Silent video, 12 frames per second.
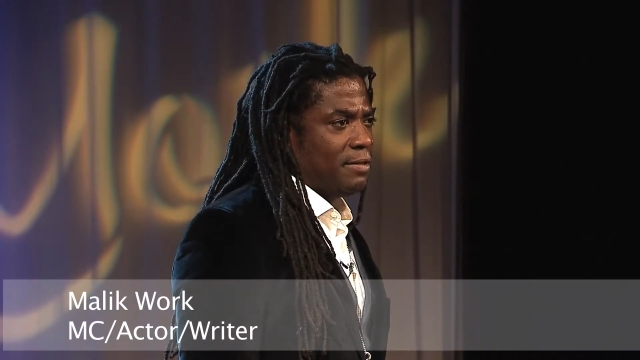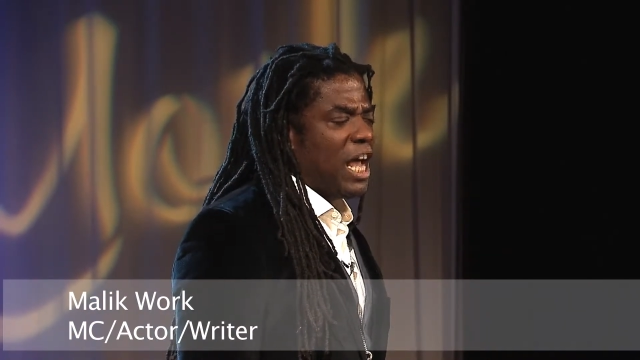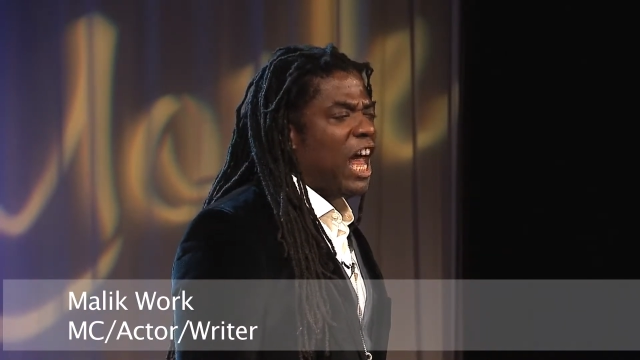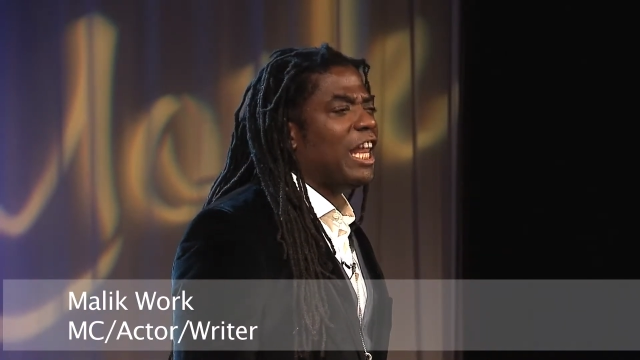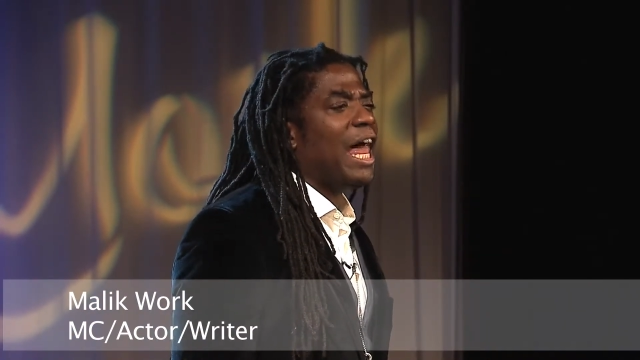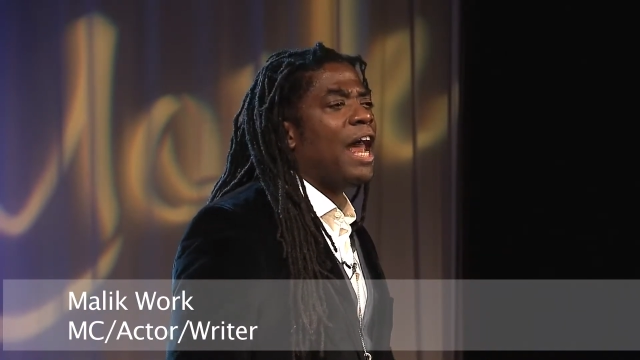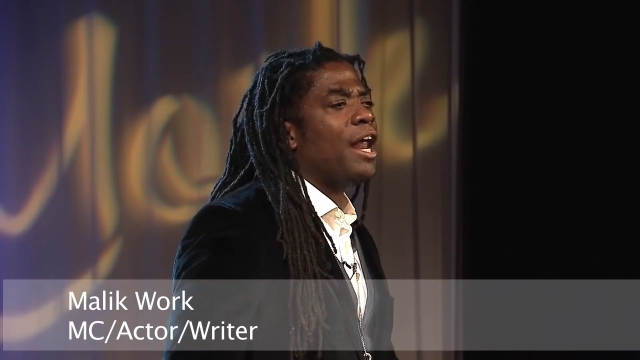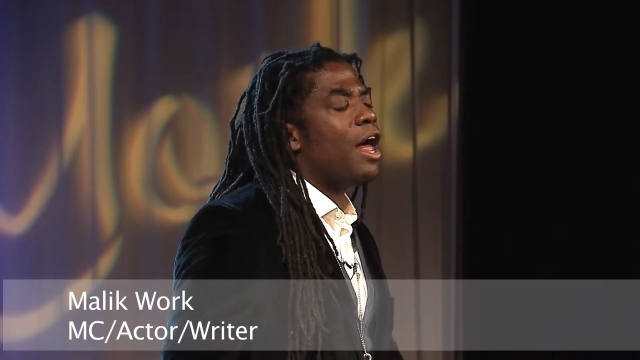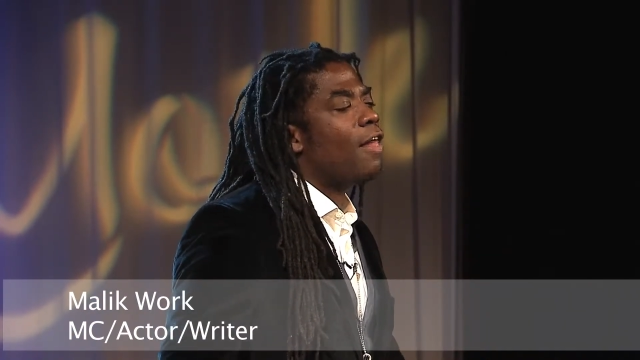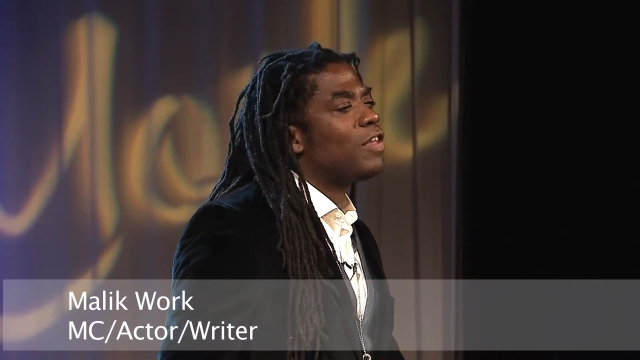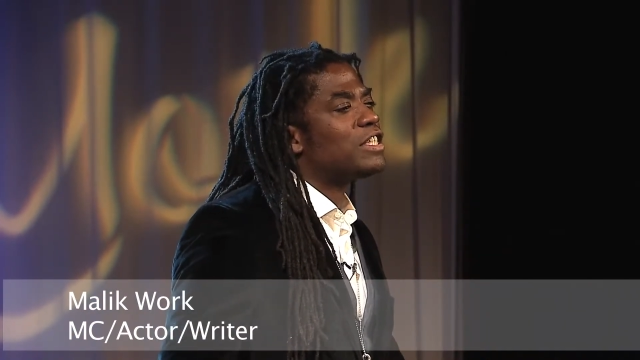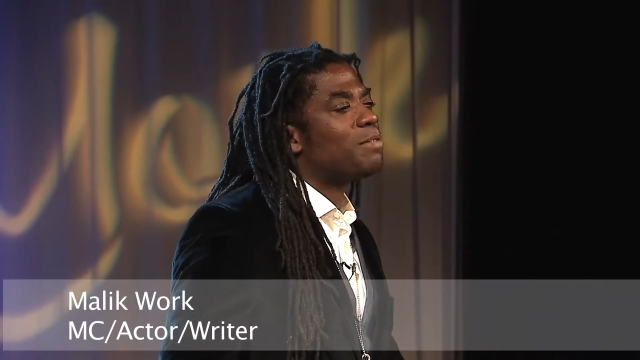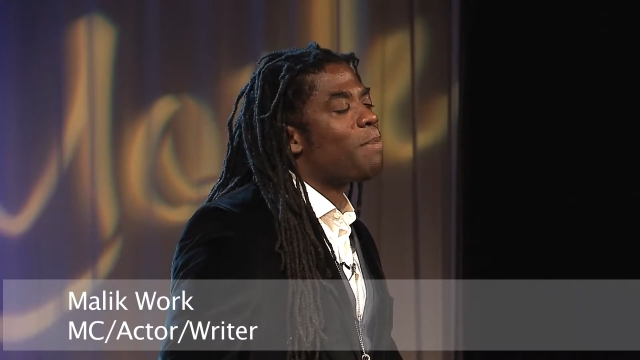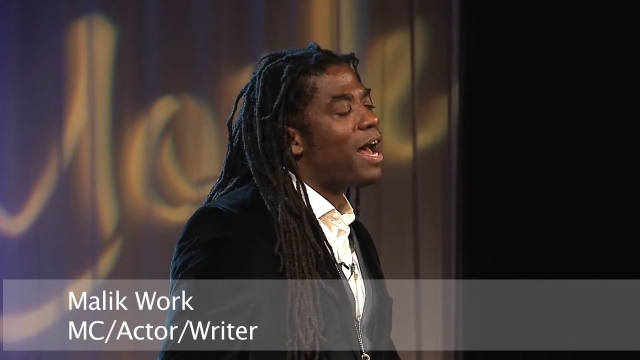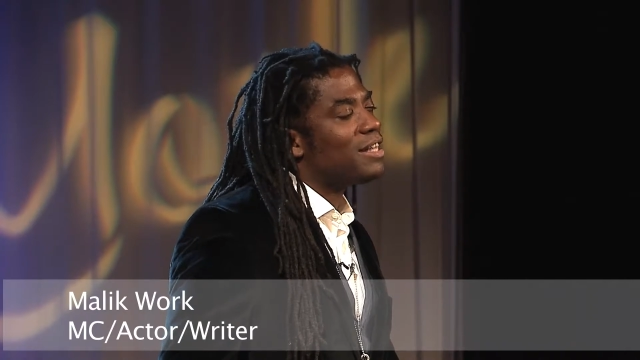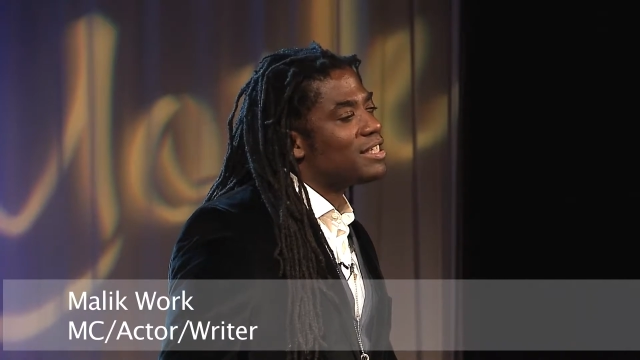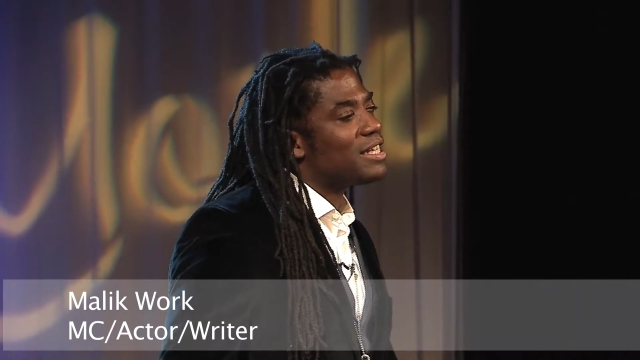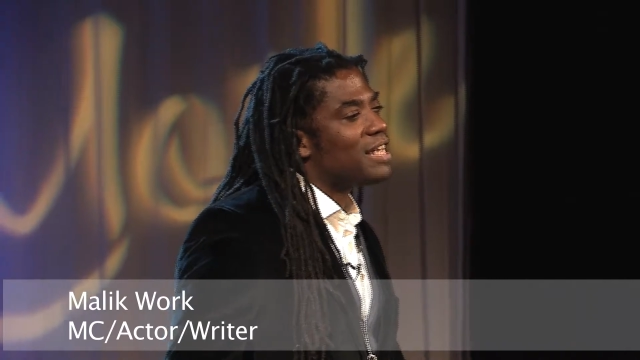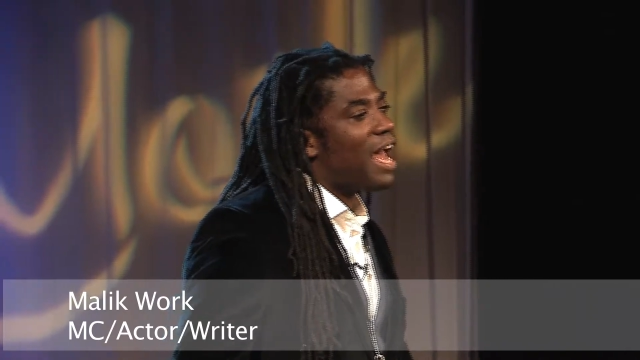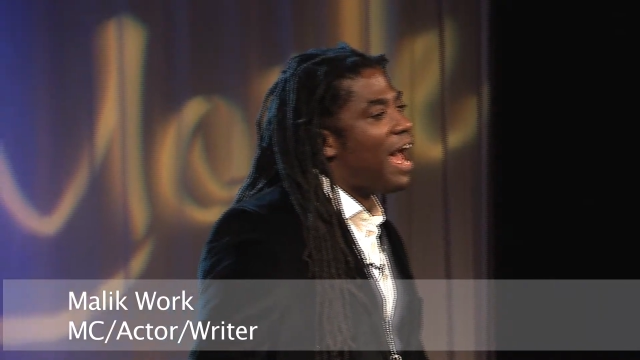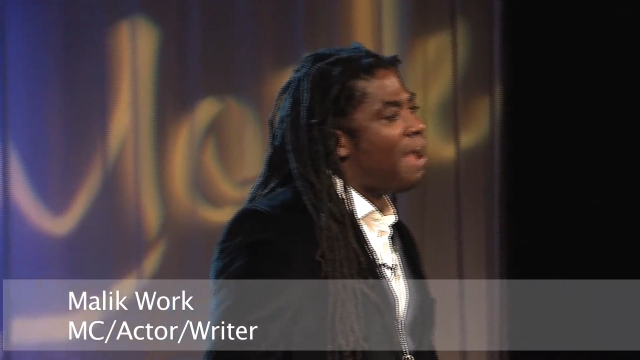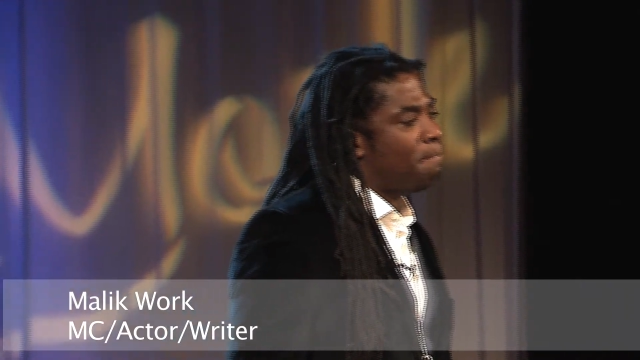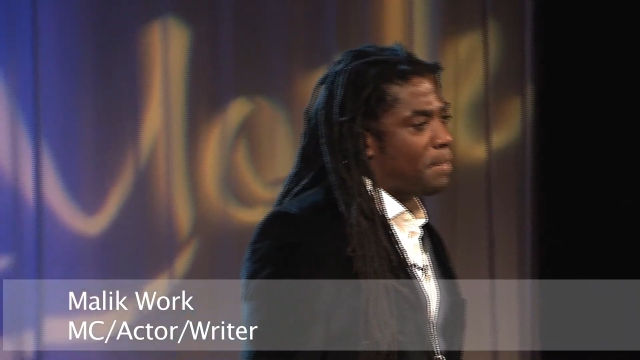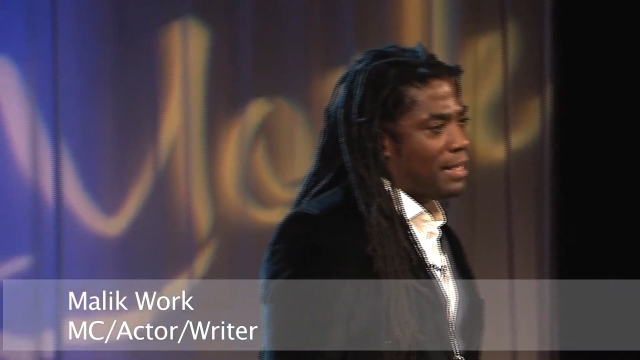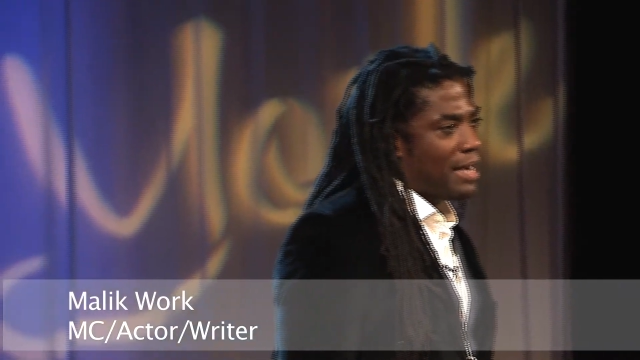A lot of other spots is hot, but